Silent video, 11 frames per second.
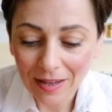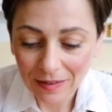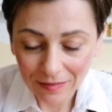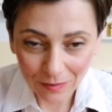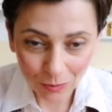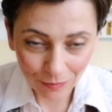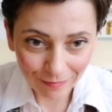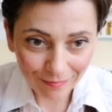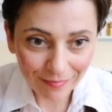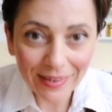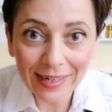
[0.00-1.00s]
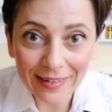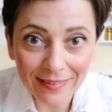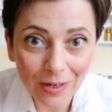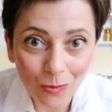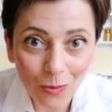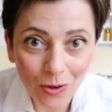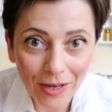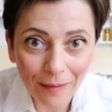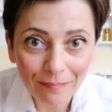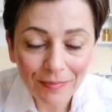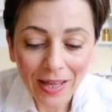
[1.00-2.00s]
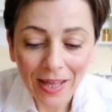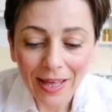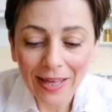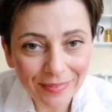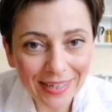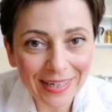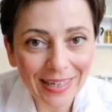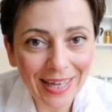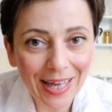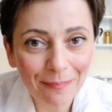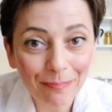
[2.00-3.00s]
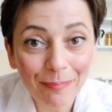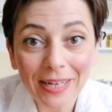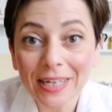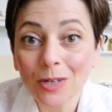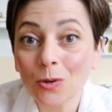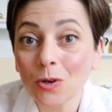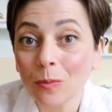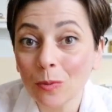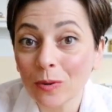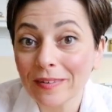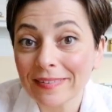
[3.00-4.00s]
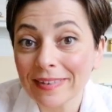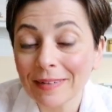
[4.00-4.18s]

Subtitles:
So there is a rule. In many cookbooks